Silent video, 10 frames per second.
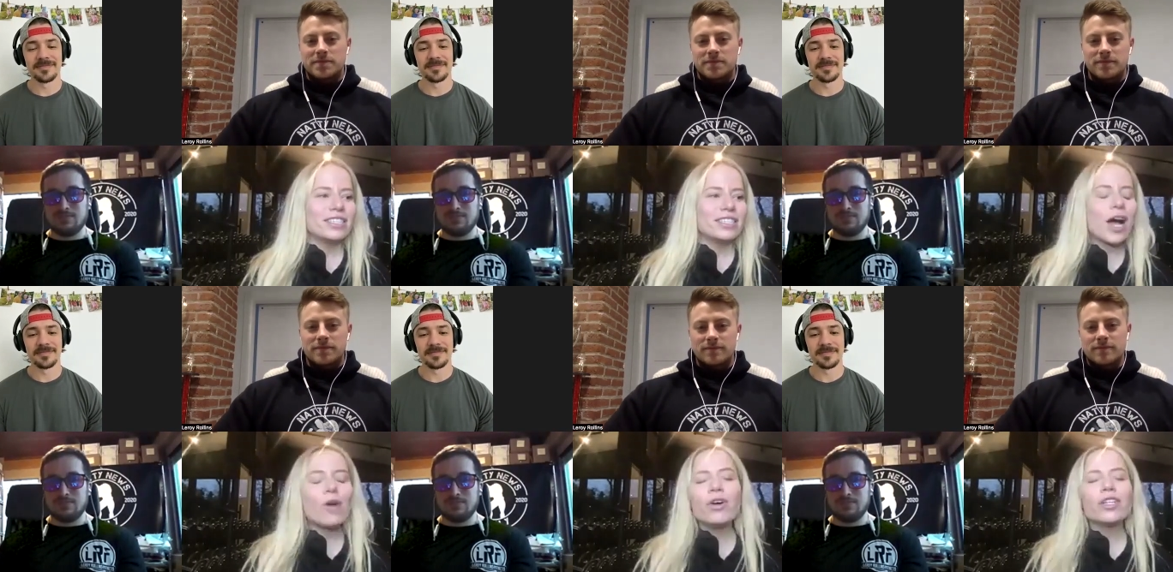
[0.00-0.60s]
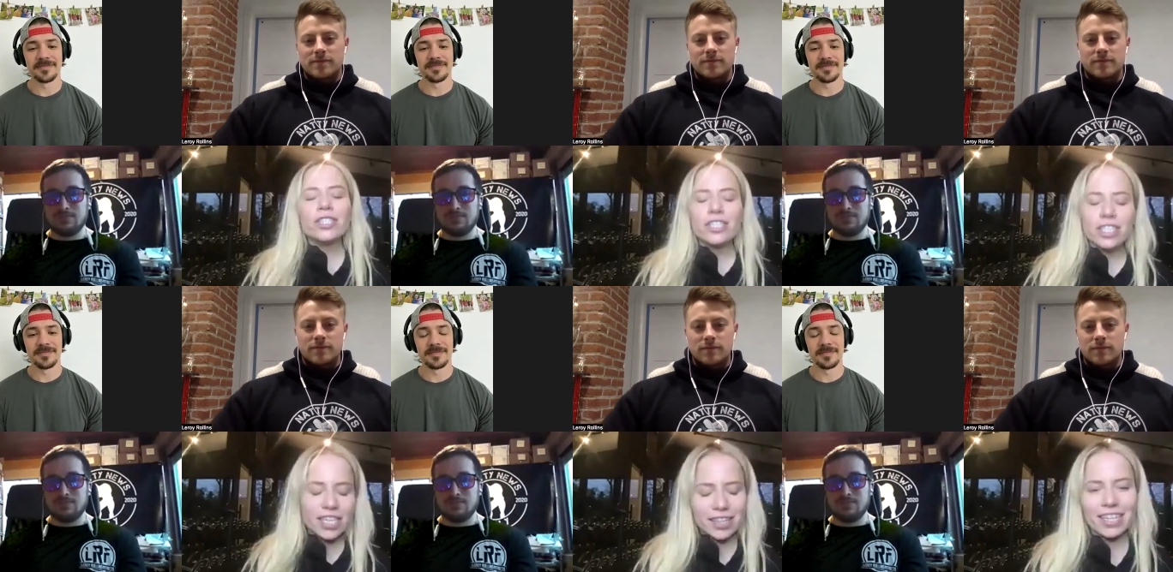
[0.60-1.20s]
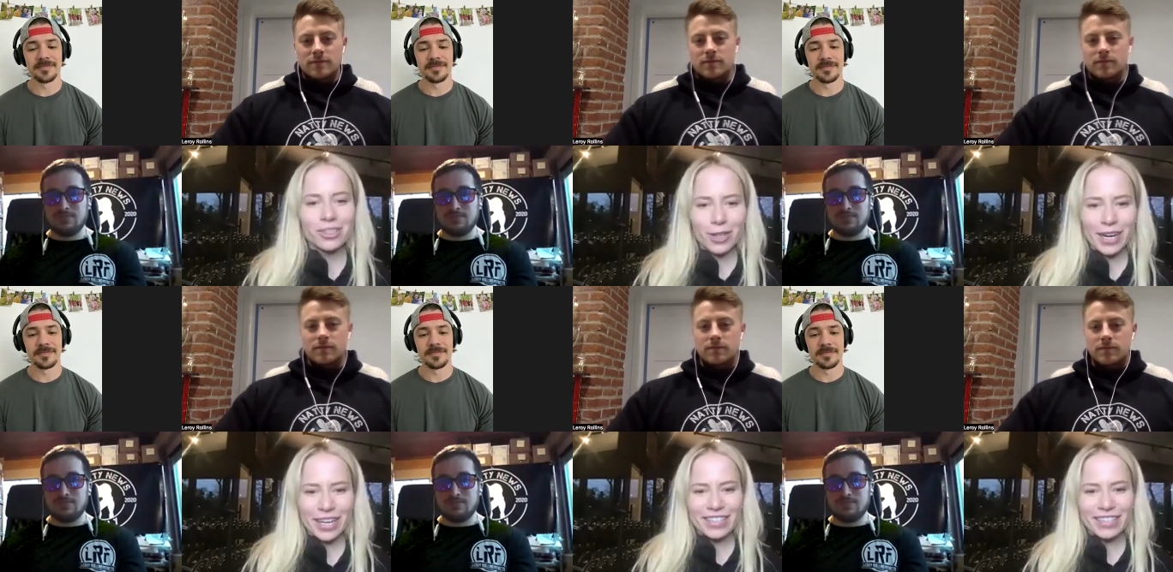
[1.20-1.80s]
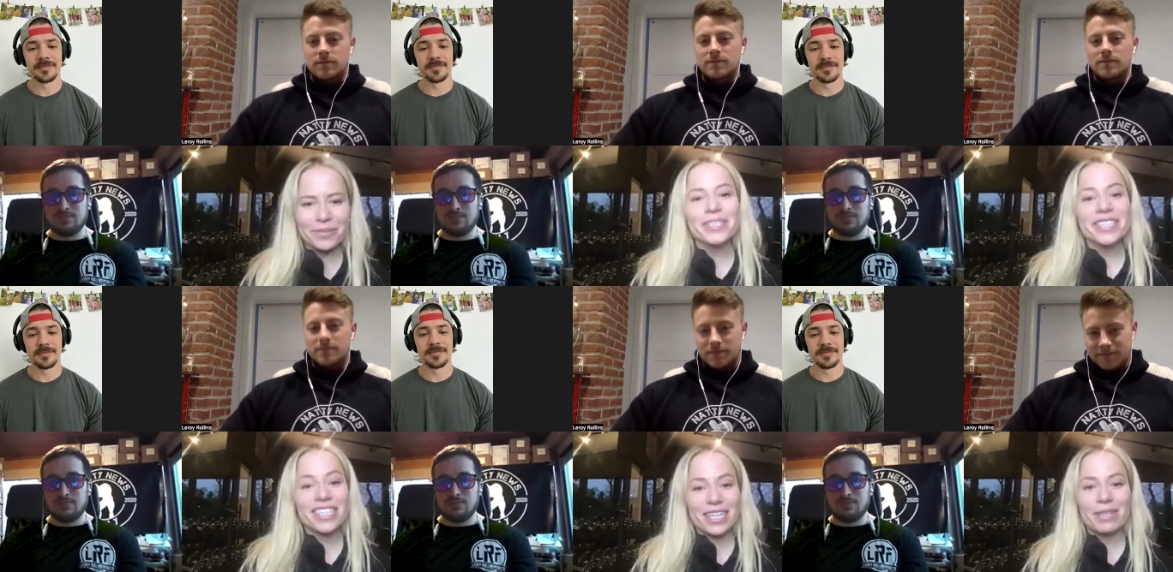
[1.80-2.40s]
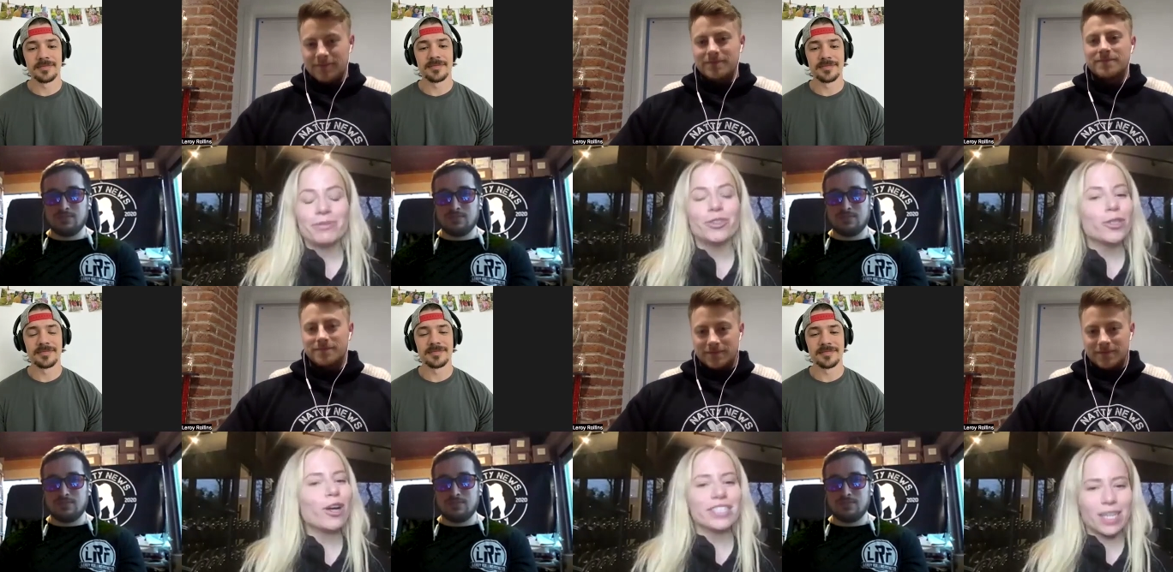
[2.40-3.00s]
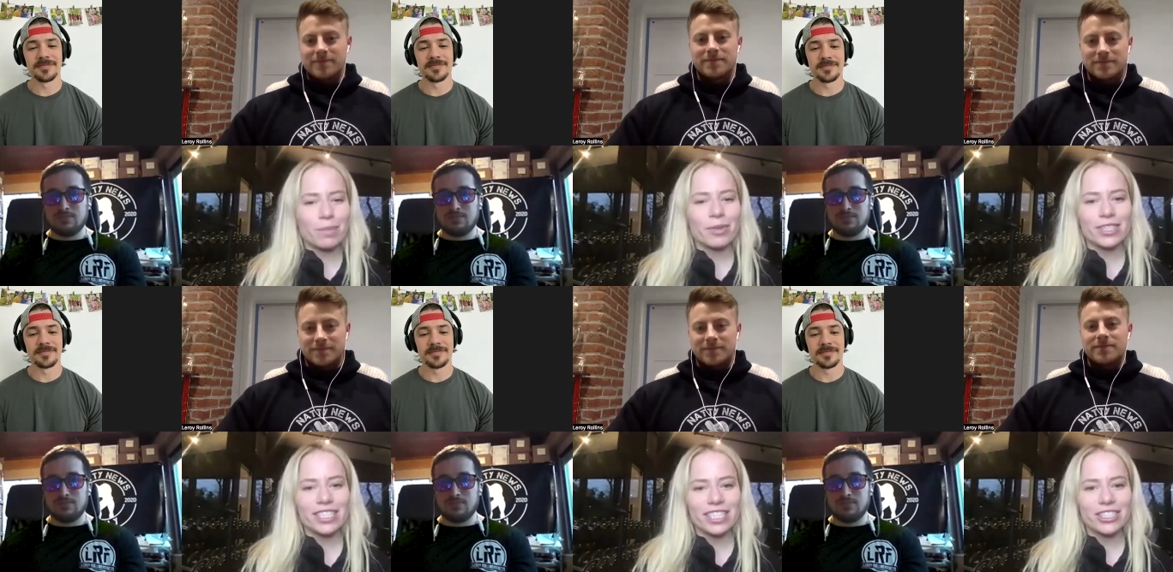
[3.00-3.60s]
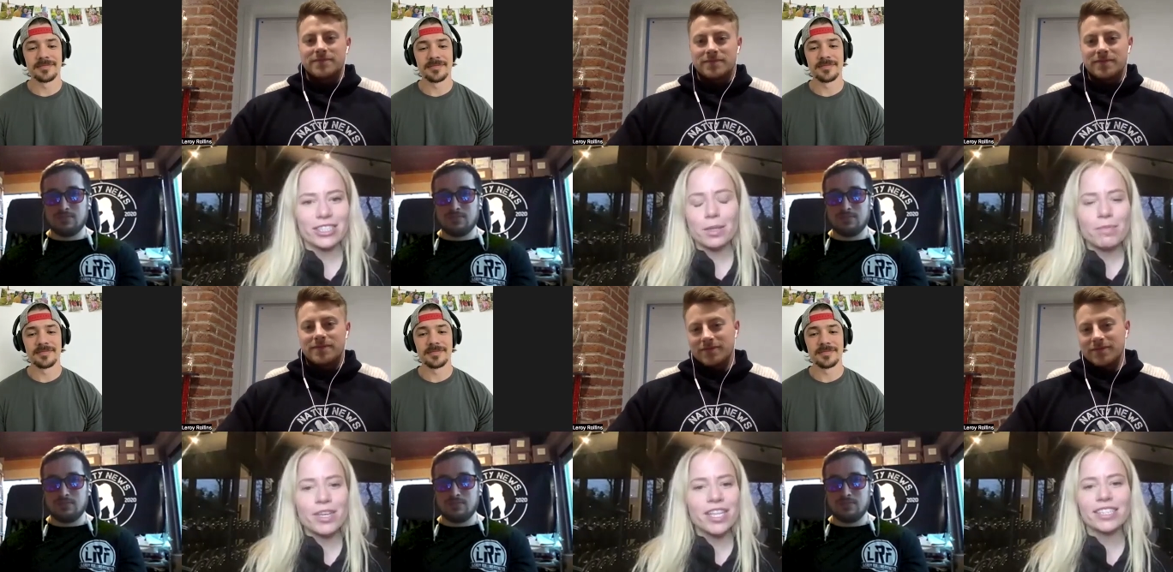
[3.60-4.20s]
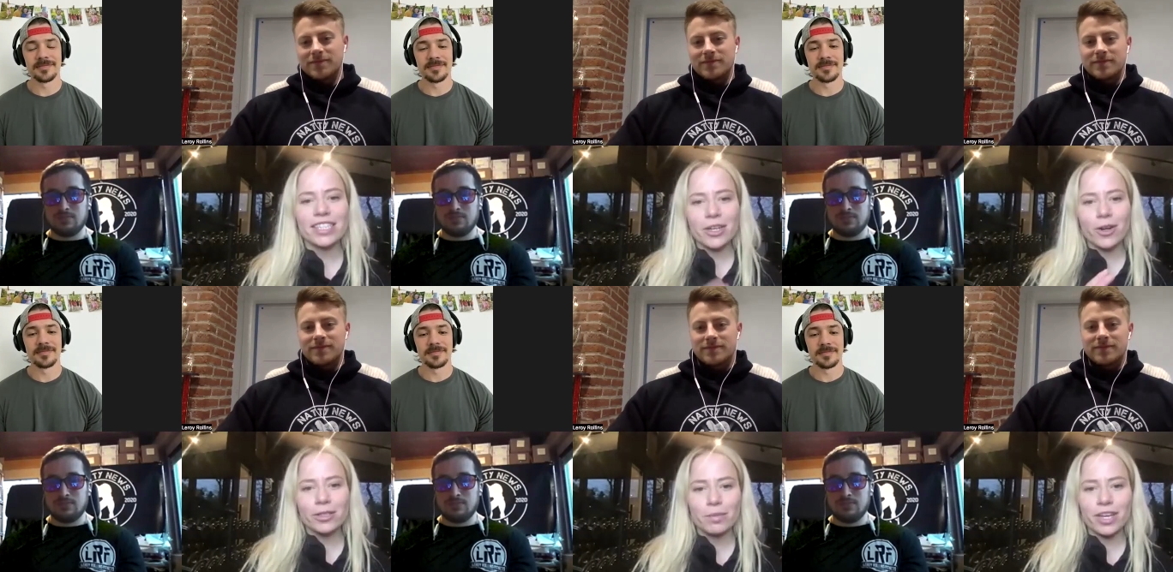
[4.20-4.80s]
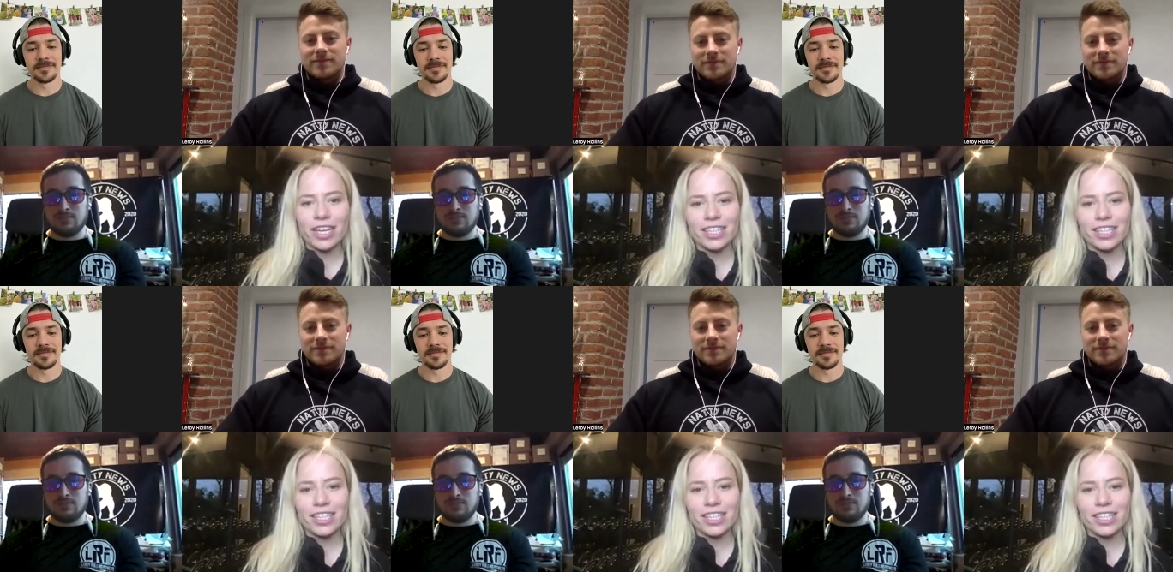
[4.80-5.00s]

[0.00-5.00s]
Speaker 1: How else are you going to get that shredded, really, if you're not stepping on stage? Like, to me, that's the ultimate.